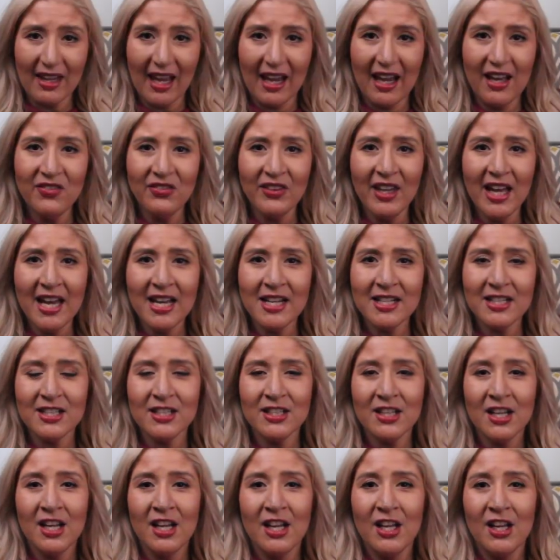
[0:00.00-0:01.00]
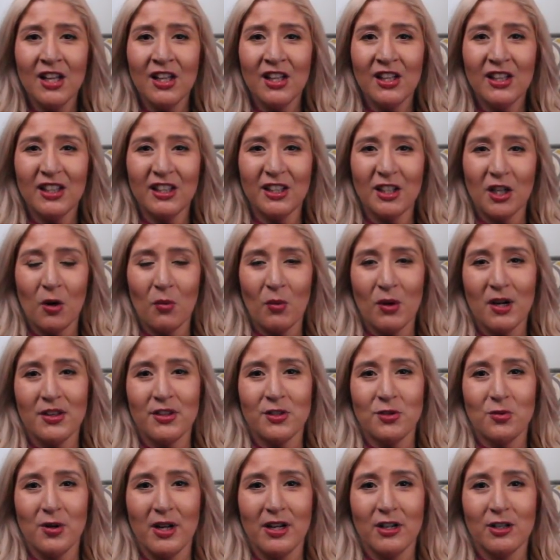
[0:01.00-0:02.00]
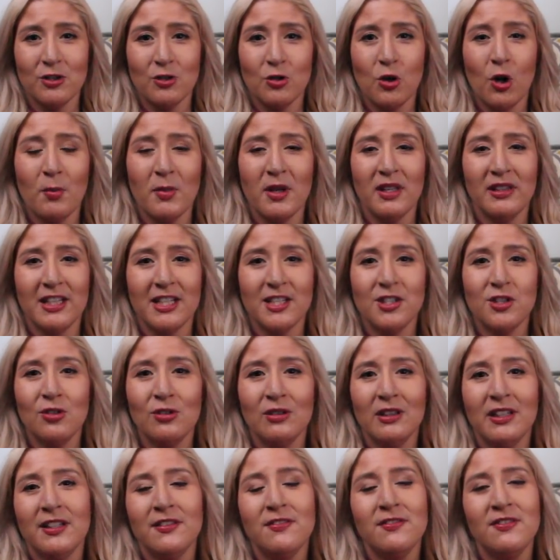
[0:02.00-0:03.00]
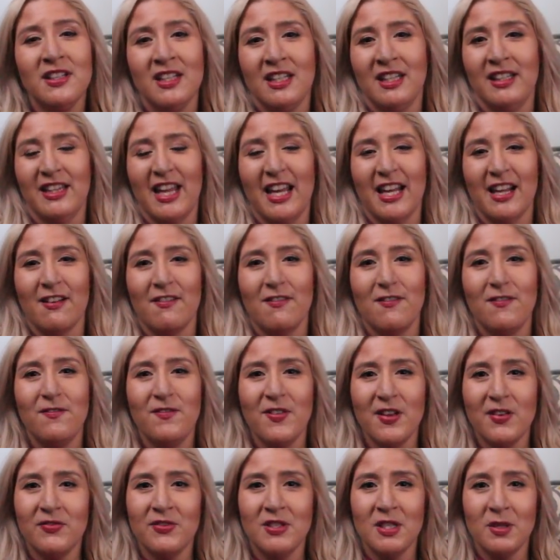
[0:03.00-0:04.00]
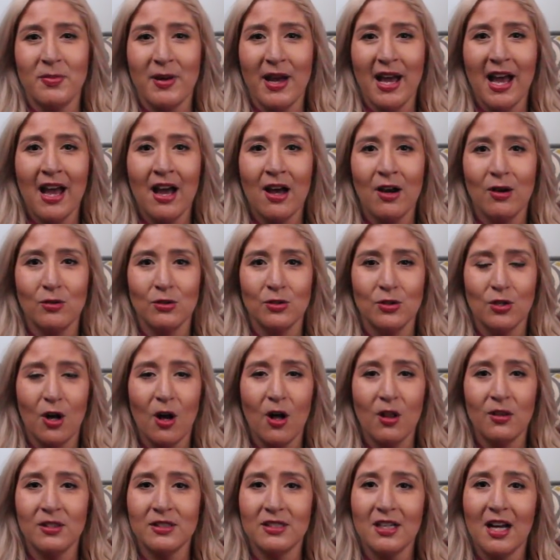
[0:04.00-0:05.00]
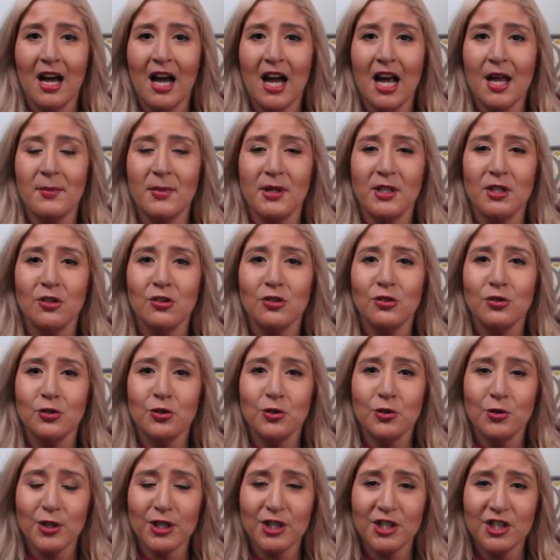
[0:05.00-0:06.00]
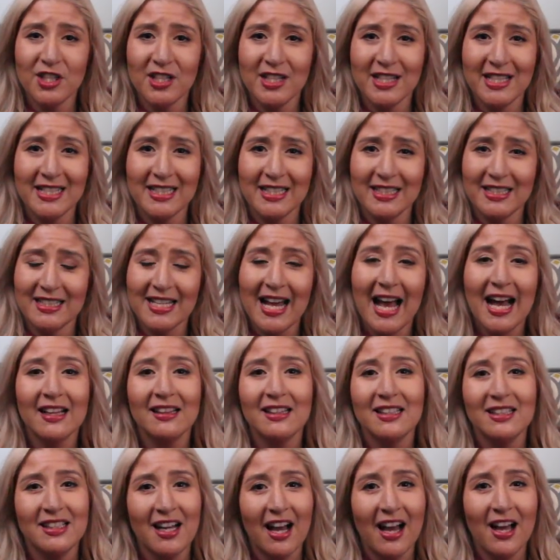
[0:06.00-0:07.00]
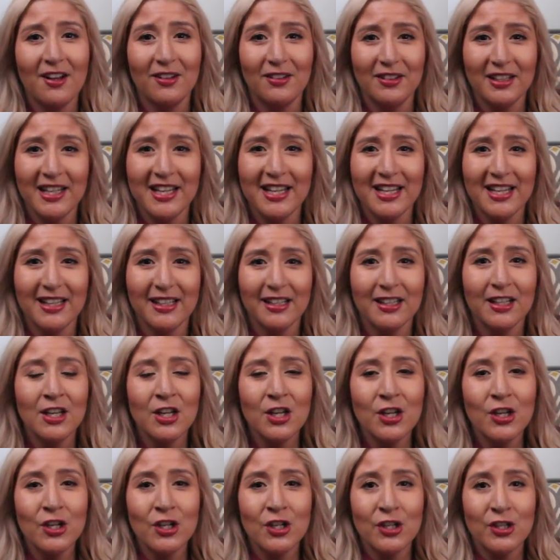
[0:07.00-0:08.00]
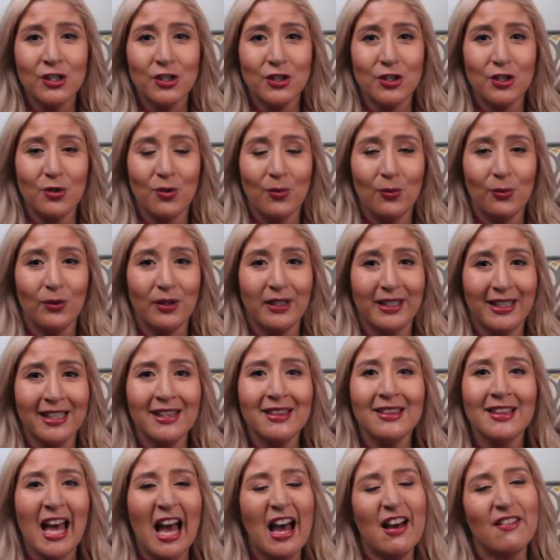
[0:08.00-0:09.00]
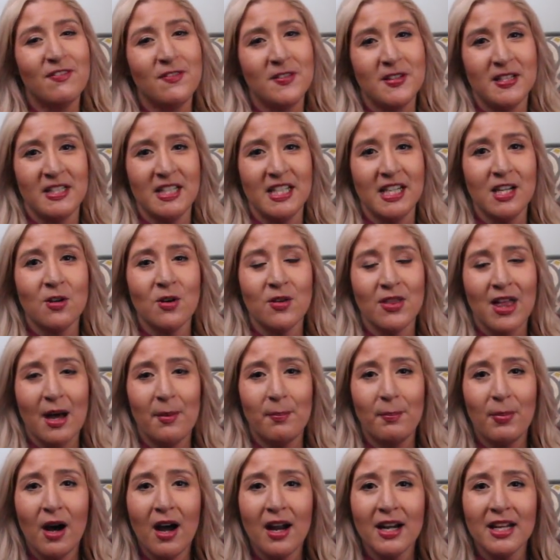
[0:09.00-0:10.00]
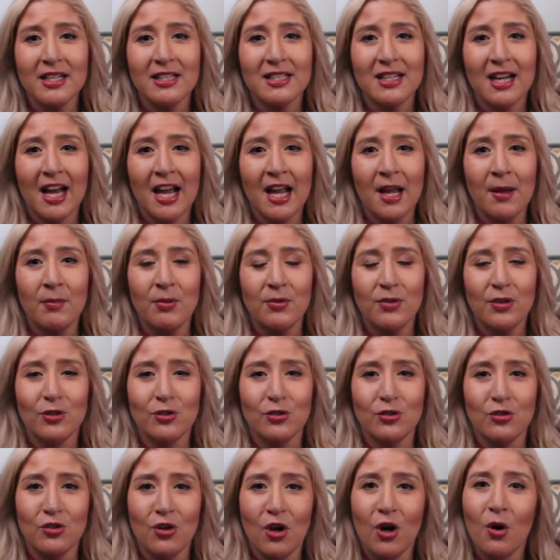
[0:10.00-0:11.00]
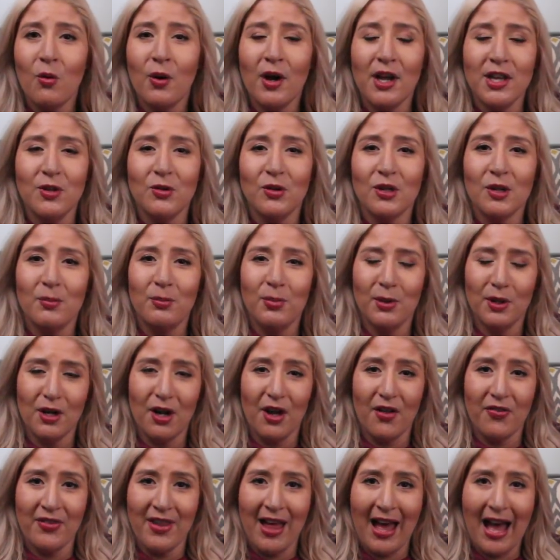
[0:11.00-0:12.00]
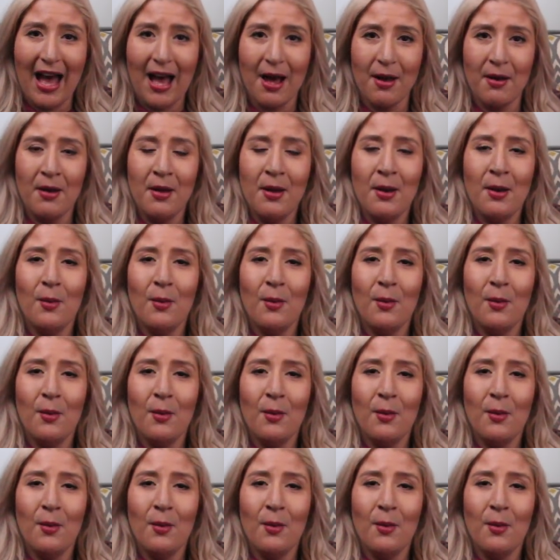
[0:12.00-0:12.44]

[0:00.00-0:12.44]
unless, you know, one of the trainers told me, unless you're lifting like 50 pounds all the time and your nutrition is exactly dialed in to get that physique or that body type, there's no way you can put on that